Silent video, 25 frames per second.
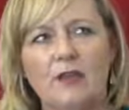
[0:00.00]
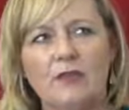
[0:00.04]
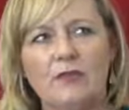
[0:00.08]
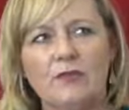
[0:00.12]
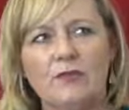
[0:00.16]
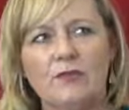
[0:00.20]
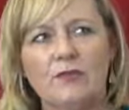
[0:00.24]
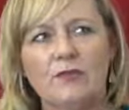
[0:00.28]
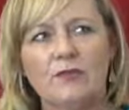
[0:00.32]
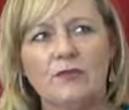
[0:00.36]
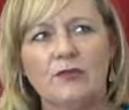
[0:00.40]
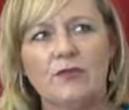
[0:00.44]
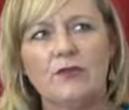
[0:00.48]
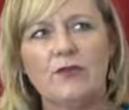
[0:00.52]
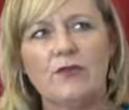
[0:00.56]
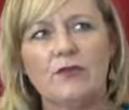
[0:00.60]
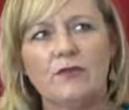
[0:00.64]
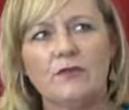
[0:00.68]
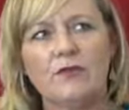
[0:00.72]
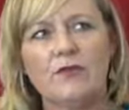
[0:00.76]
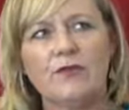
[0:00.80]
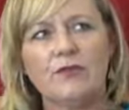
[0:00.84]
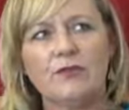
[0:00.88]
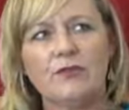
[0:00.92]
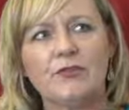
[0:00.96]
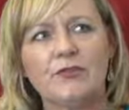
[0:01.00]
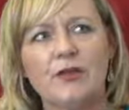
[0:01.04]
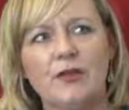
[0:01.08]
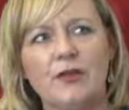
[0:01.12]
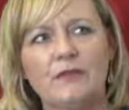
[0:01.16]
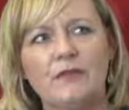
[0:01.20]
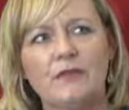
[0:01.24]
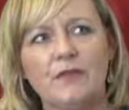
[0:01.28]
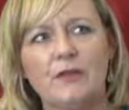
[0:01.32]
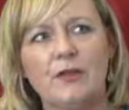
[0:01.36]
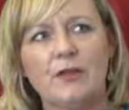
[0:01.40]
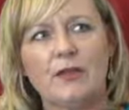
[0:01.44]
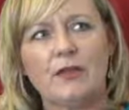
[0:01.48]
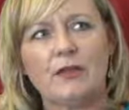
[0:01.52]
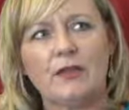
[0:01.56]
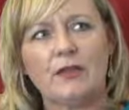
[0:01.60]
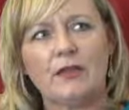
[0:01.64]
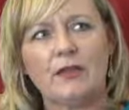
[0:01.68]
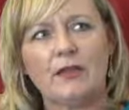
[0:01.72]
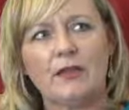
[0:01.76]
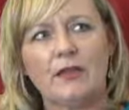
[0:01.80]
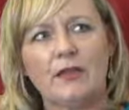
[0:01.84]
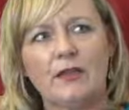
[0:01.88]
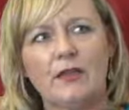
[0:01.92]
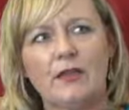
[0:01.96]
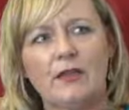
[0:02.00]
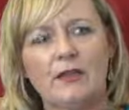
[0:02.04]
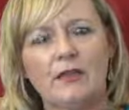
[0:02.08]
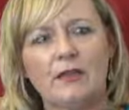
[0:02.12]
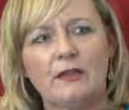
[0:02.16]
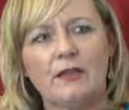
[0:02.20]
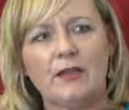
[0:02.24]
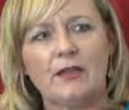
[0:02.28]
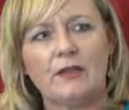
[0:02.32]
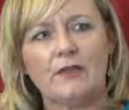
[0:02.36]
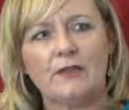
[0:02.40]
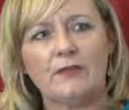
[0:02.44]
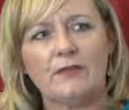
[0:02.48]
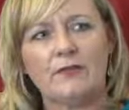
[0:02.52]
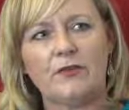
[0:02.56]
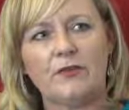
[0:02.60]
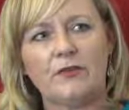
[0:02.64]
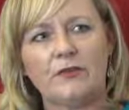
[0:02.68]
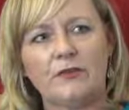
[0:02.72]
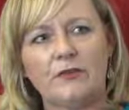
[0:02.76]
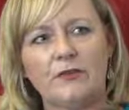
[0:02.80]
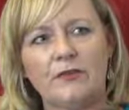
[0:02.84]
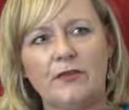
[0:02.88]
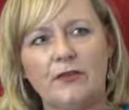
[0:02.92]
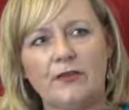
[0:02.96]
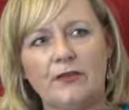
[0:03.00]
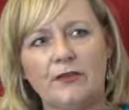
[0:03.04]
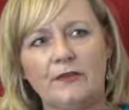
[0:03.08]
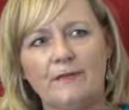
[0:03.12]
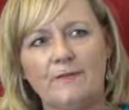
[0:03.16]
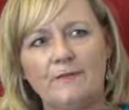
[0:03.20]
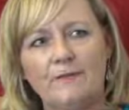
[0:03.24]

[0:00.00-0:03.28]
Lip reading: causing a lot of concern for people, I think, and difficulty.